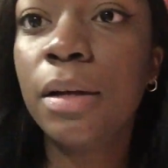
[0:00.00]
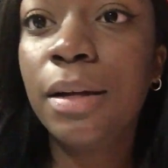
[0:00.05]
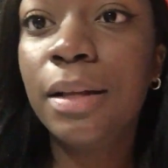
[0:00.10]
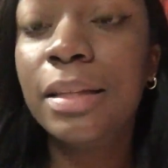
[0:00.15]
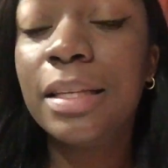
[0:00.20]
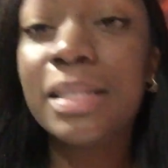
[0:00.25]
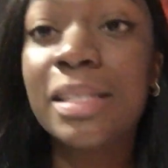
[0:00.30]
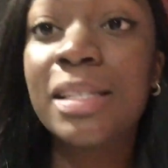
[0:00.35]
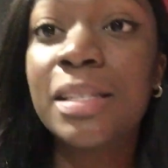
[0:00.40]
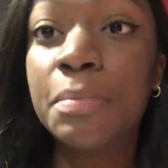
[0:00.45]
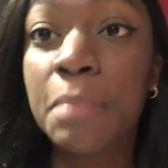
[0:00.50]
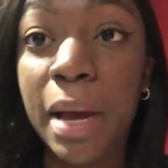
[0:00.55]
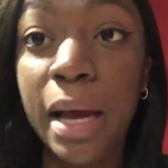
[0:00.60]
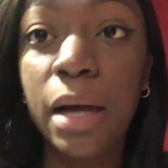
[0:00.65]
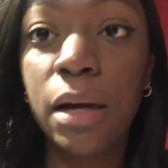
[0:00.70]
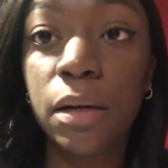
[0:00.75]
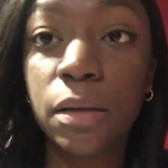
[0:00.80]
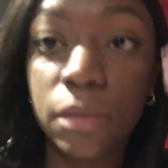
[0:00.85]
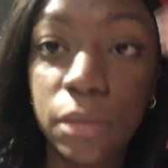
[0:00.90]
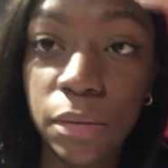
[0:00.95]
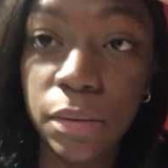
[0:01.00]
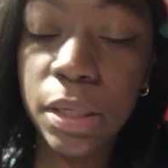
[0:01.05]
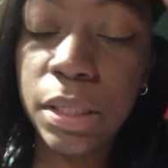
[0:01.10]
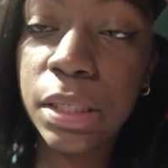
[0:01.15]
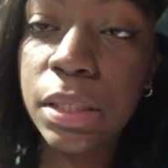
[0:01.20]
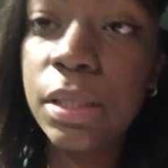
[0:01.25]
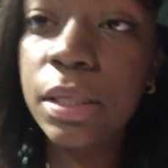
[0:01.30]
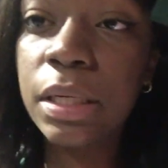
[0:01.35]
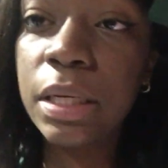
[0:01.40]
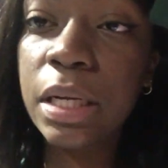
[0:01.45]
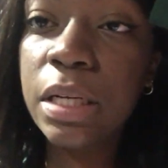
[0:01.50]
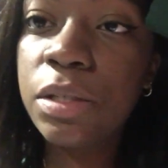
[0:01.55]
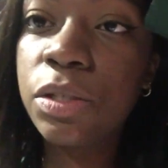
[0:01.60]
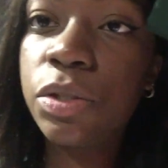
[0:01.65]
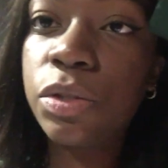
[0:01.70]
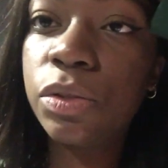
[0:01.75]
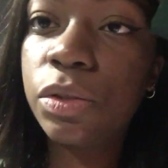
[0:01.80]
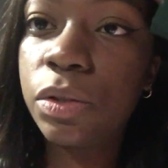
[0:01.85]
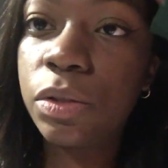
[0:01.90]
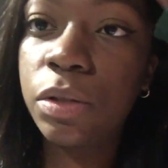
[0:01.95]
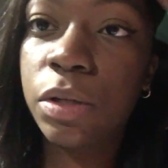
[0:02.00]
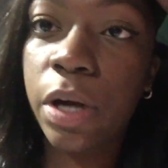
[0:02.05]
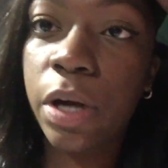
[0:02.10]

the smell, because it's an indoor